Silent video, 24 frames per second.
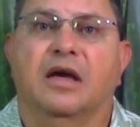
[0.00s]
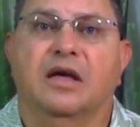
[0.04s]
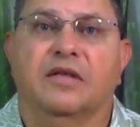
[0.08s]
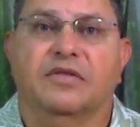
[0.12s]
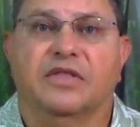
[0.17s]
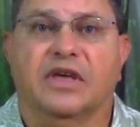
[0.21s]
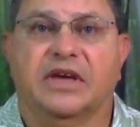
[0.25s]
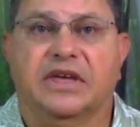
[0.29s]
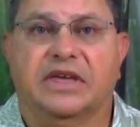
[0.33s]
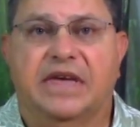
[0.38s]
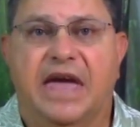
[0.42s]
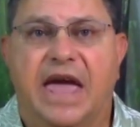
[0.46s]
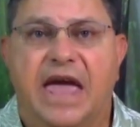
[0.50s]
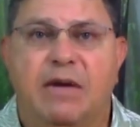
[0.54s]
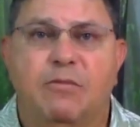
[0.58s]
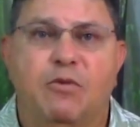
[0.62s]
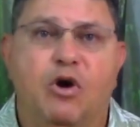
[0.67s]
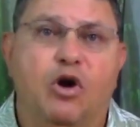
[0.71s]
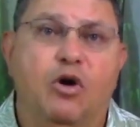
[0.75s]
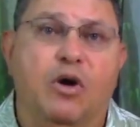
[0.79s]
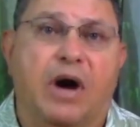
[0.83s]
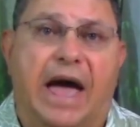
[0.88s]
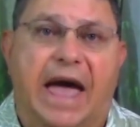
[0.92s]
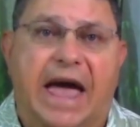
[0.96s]
The
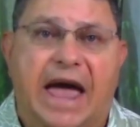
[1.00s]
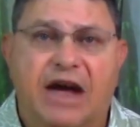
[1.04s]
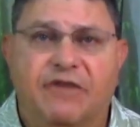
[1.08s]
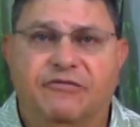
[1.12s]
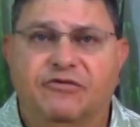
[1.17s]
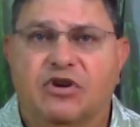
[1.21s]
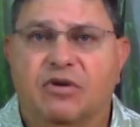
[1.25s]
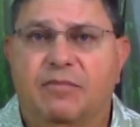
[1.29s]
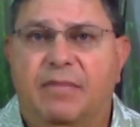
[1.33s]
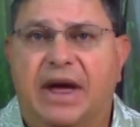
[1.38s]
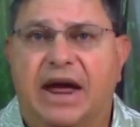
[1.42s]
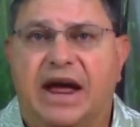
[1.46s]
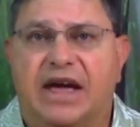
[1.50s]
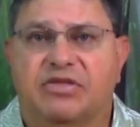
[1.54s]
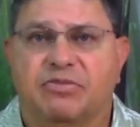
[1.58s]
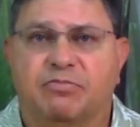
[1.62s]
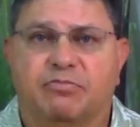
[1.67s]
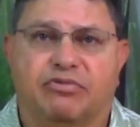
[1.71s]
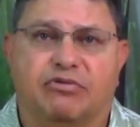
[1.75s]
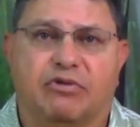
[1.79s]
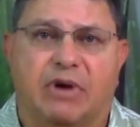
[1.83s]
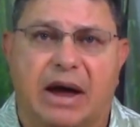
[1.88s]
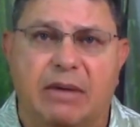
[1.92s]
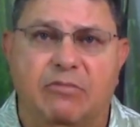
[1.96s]
Gamo Aftermath
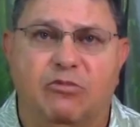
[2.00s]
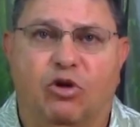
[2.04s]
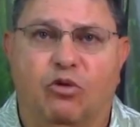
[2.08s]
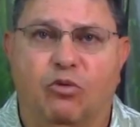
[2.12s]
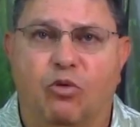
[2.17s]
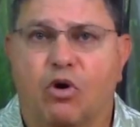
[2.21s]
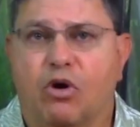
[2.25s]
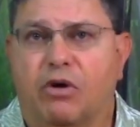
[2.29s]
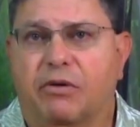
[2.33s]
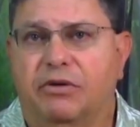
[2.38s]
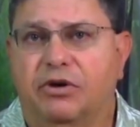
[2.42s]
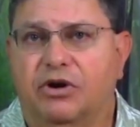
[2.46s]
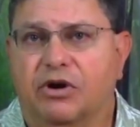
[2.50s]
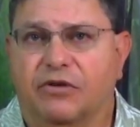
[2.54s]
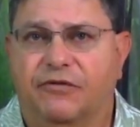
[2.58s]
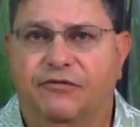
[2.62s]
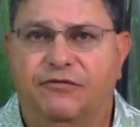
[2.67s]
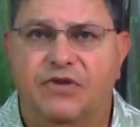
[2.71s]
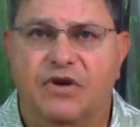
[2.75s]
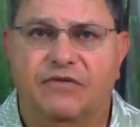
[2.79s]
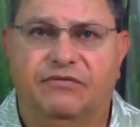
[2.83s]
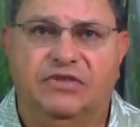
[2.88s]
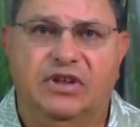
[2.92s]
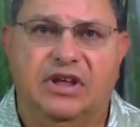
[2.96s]
Primal Warrior
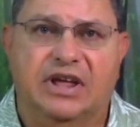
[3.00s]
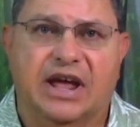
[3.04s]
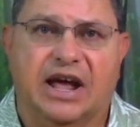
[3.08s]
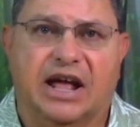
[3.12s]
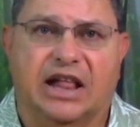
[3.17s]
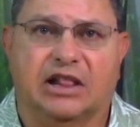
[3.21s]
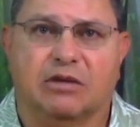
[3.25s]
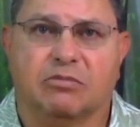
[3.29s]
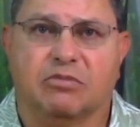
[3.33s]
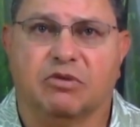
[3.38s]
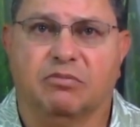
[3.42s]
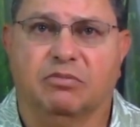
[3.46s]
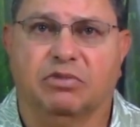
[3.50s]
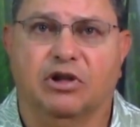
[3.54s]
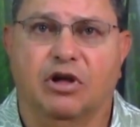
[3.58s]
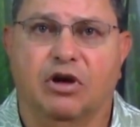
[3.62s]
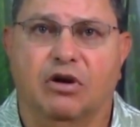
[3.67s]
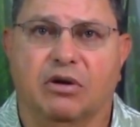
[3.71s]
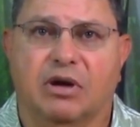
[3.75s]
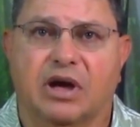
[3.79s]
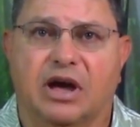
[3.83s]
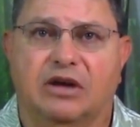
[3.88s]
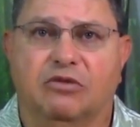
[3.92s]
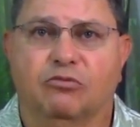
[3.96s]
50 caliber
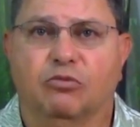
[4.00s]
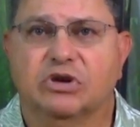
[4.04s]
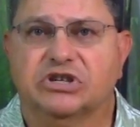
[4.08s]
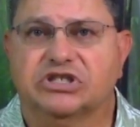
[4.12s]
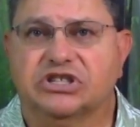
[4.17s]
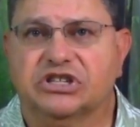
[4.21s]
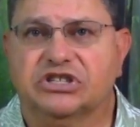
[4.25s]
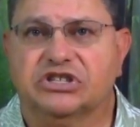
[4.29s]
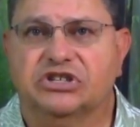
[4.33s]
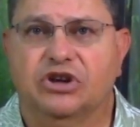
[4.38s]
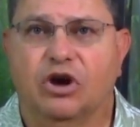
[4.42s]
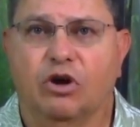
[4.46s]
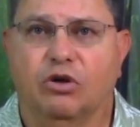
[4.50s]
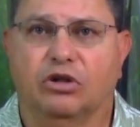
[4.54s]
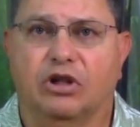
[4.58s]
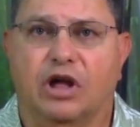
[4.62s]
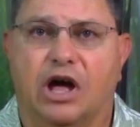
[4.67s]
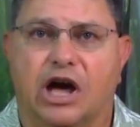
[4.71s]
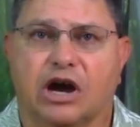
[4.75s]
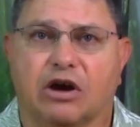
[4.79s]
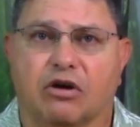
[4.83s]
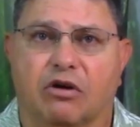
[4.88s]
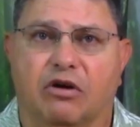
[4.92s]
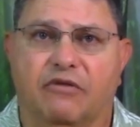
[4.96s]
blowgun, which is no
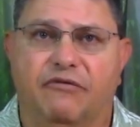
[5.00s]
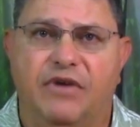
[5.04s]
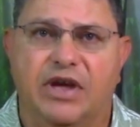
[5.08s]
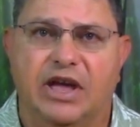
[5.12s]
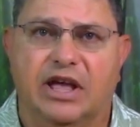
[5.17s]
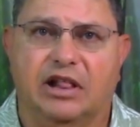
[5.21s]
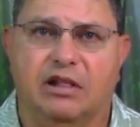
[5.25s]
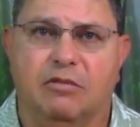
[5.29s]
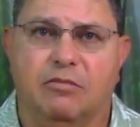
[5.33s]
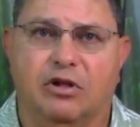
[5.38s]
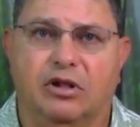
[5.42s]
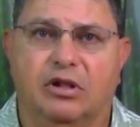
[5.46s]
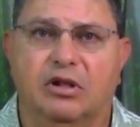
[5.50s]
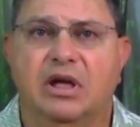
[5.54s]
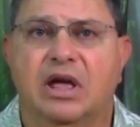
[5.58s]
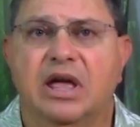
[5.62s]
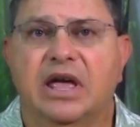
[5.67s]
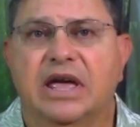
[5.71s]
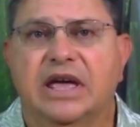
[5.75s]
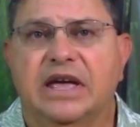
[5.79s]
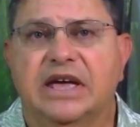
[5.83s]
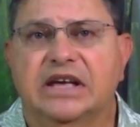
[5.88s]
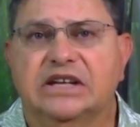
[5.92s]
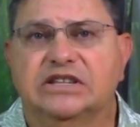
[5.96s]
longer available,
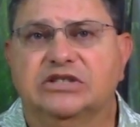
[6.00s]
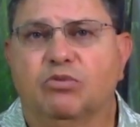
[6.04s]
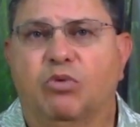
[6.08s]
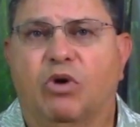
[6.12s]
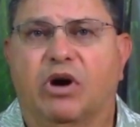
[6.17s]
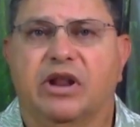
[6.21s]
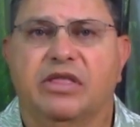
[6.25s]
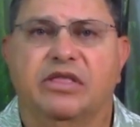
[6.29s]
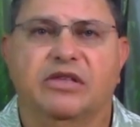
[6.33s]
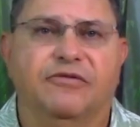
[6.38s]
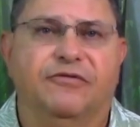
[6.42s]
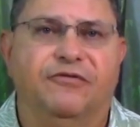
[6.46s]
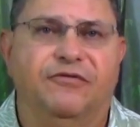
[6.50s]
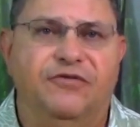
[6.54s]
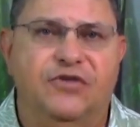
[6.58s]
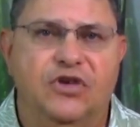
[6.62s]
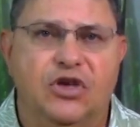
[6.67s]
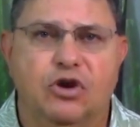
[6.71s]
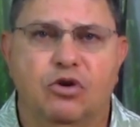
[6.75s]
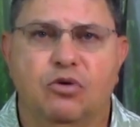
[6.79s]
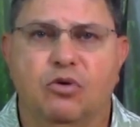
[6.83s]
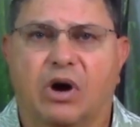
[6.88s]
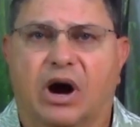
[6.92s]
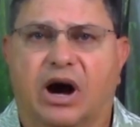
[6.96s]
is one of the
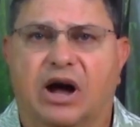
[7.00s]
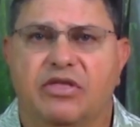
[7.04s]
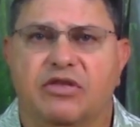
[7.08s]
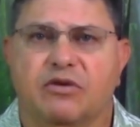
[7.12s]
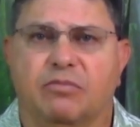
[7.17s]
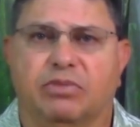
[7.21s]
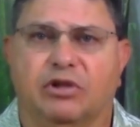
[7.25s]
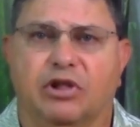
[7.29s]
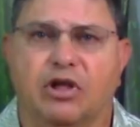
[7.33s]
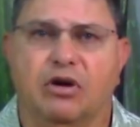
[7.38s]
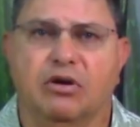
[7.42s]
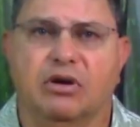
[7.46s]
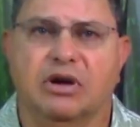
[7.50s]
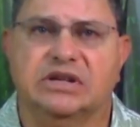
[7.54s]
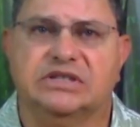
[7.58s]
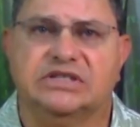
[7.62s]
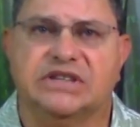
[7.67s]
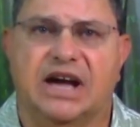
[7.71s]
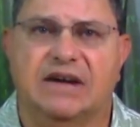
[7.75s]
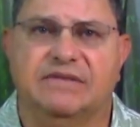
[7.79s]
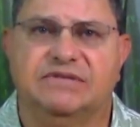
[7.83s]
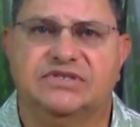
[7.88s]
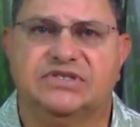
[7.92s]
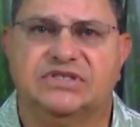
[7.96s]
few other blowguns
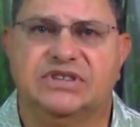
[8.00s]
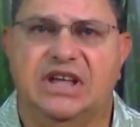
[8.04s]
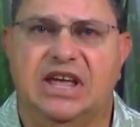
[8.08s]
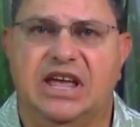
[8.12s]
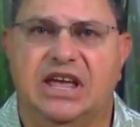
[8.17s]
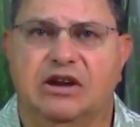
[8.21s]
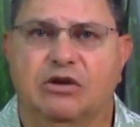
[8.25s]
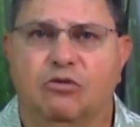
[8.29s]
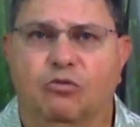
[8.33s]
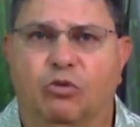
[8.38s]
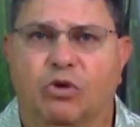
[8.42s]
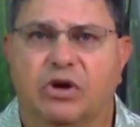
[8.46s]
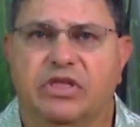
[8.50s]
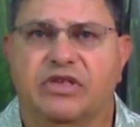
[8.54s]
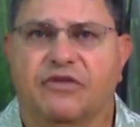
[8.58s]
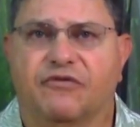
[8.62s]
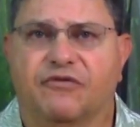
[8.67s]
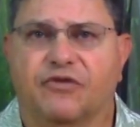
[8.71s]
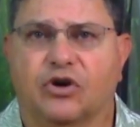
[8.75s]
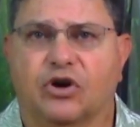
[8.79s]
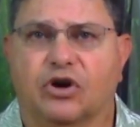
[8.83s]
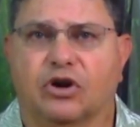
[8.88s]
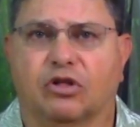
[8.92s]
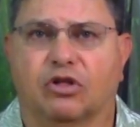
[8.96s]
I've seen with a
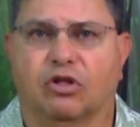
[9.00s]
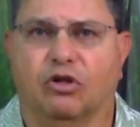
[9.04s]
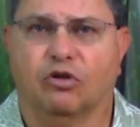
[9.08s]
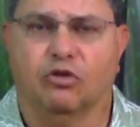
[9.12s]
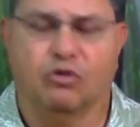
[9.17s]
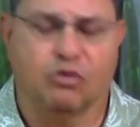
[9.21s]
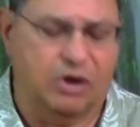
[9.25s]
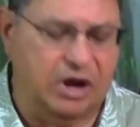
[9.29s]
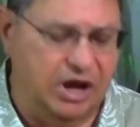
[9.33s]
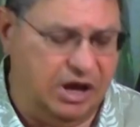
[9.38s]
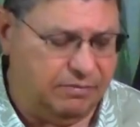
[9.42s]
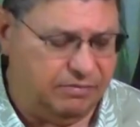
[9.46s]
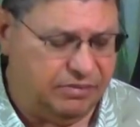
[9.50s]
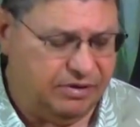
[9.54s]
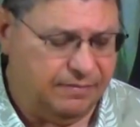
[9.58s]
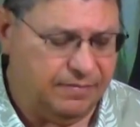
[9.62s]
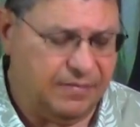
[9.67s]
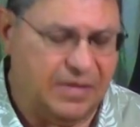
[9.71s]
vertical grip.